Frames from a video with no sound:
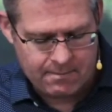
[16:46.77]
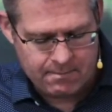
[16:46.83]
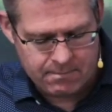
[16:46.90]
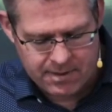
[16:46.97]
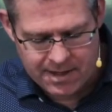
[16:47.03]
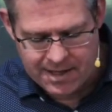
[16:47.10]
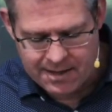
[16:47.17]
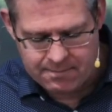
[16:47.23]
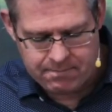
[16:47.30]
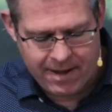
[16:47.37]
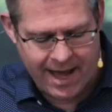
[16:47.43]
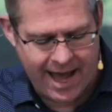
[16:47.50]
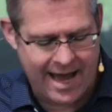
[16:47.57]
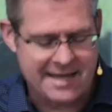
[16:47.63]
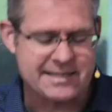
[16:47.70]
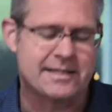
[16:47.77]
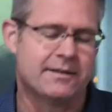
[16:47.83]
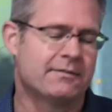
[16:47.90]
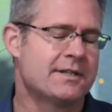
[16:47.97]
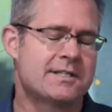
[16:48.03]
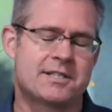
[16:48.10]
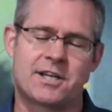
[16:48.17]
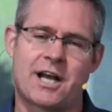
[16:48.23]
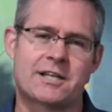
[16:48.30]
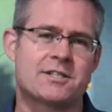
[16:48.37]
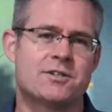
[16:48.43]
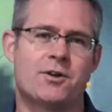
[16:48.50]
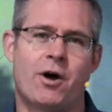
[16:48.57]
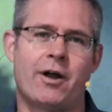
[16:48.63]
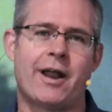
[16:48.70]
Being passive is just
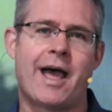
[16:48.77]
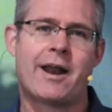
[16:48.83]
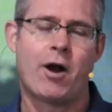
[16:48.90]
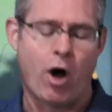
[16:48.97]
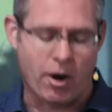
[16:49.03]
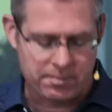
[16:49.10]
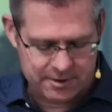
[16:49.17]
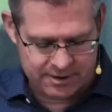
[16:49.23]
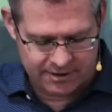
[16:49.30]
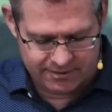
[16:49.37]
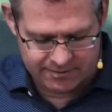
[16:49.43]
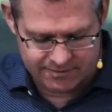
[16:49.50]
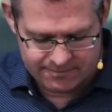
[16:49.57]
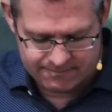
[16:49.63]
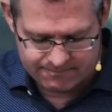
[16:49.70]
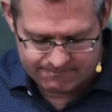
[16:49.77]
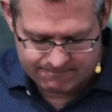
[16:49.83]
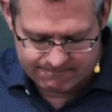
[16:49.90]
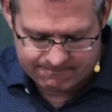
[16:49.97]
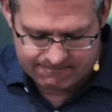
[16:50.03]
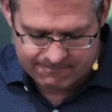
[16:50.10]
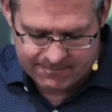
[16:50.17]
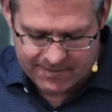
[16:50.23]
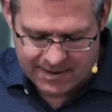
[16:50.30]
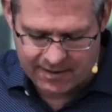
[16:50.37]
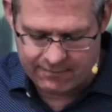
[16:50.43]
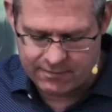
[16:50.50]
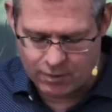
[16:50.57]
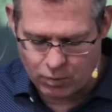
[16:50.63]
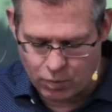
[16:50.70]
not an option.
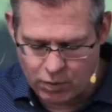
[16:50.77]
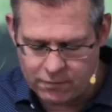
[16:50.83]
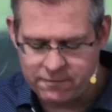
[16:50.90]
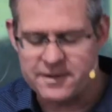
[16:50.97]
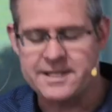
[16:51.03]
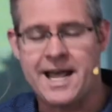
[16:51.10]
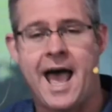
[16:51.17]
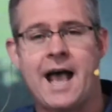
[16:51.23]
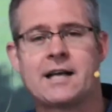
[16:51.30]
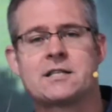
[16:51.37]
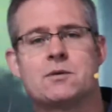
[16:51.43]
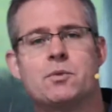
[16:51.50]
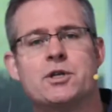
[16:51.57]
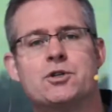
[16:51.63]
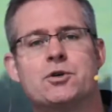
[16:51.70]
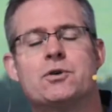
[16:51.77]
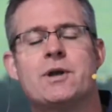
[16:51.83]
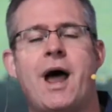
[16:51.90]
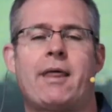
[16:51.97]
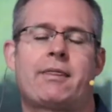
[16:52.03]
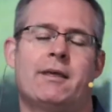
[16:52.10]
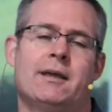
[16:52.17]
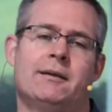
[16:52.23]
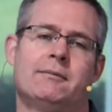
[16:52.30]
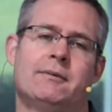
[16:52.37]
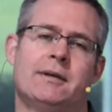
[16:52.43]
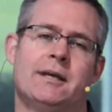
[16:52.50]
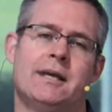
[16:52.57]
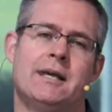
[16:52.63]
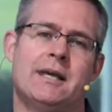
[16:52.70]
If the wolf attacks and we do nothing,
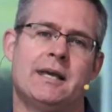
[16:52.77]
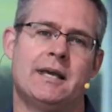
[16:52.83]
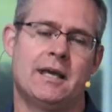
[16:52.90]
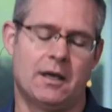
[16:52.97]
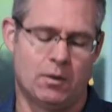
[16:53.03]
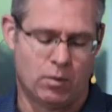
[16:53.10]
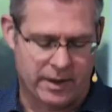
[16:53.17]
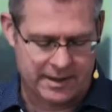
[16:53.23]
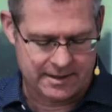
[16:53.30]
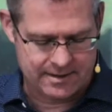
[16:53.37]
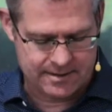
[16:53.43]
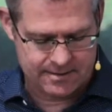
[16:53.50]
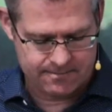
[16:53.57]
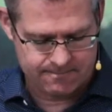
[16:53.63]
he wins.